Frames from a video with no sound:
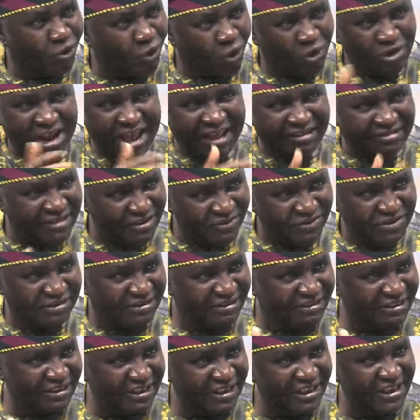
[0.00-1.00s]
to
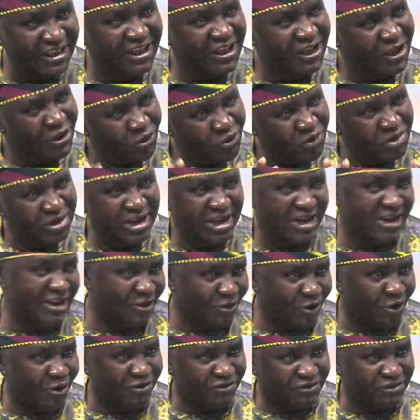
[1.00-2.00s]
connectivity
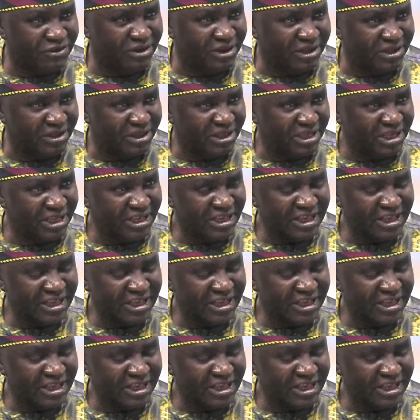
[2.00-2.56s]
within the country